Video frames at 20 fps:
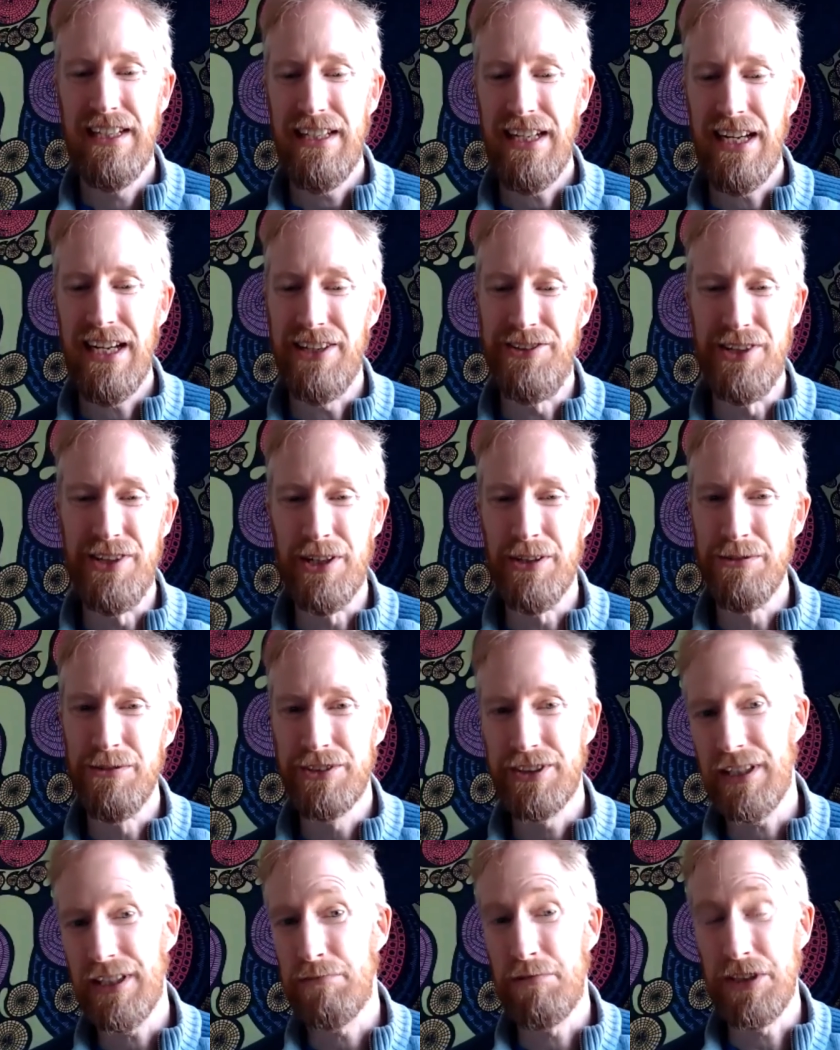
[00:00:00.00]

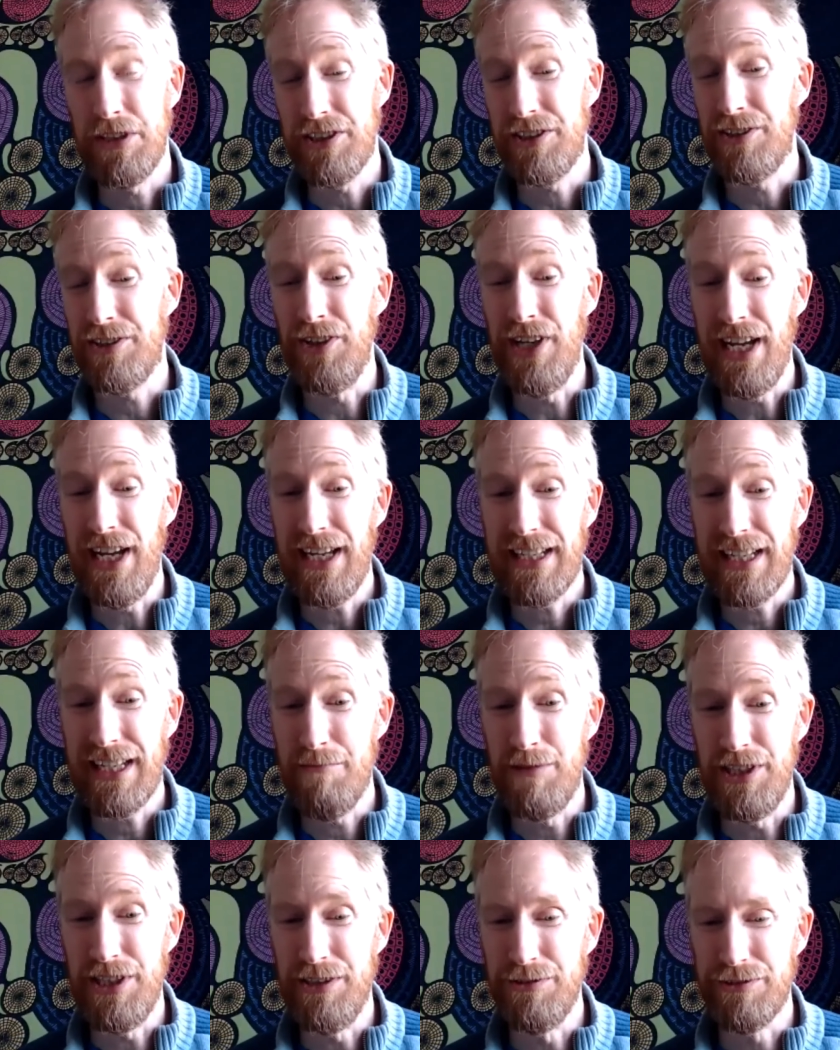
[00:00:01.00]
drones that which today can
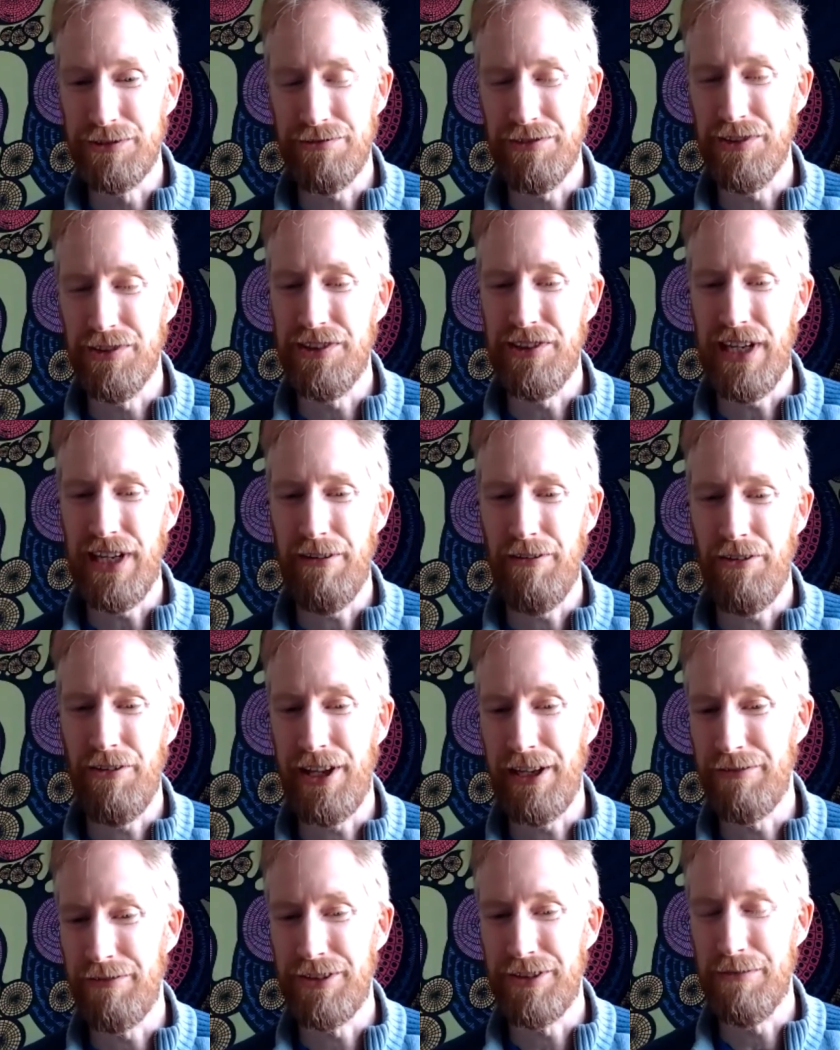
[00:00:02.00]
be used for
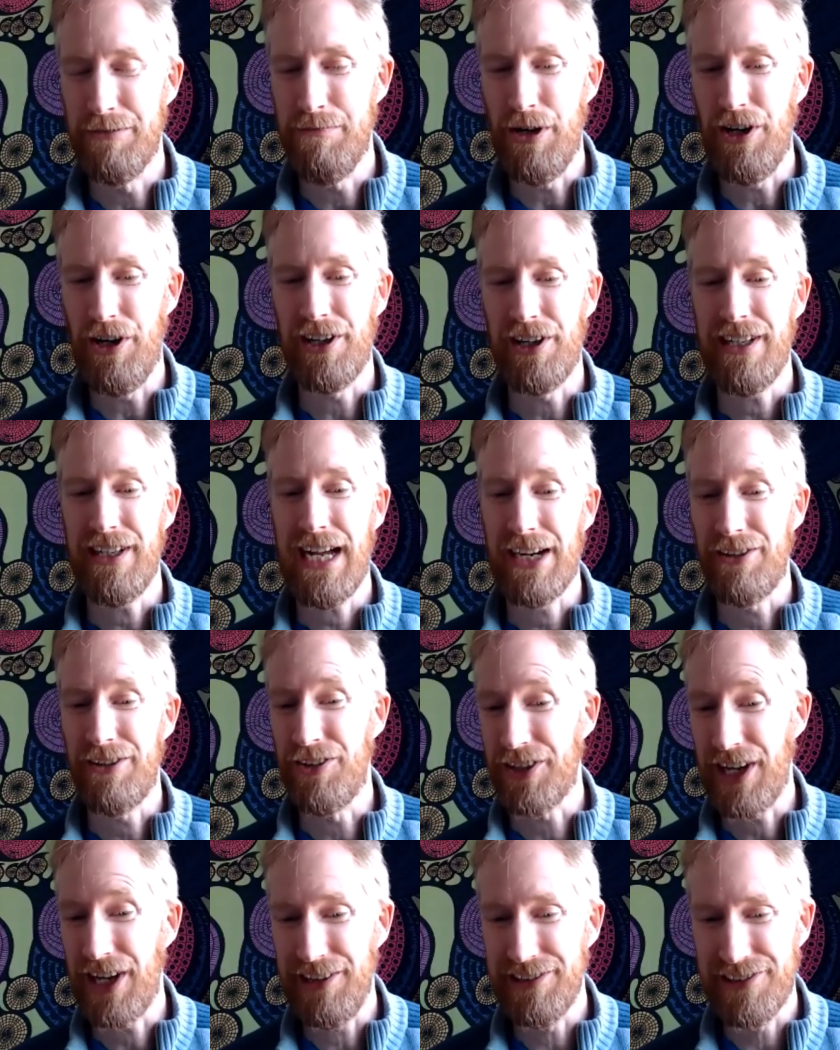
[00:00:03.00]
everything from
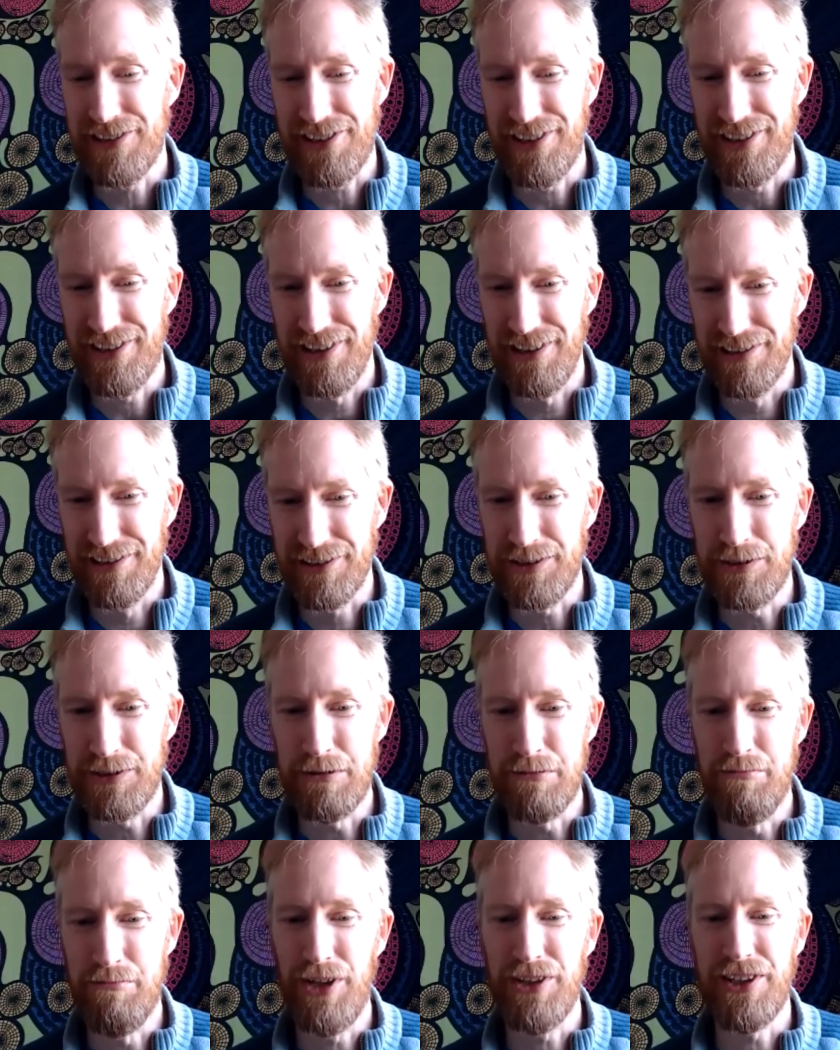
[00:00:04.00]
agricultural
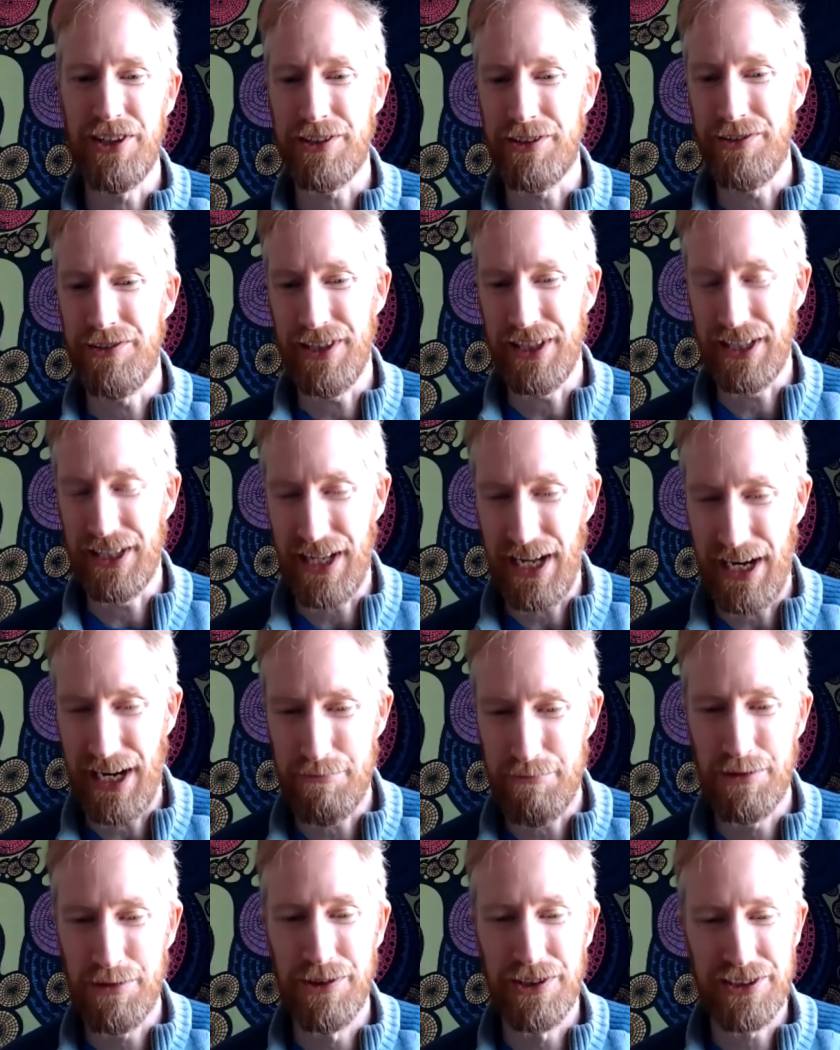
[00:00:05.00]
to monitoring in
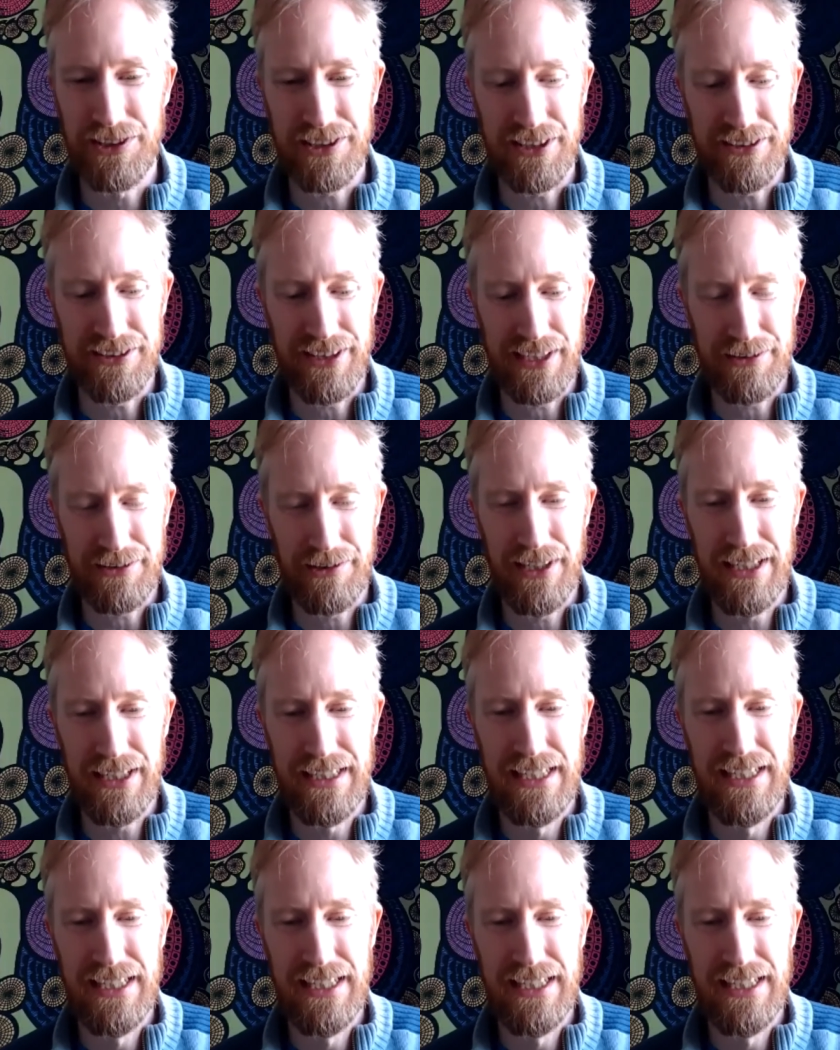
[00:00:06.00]
airports, etc.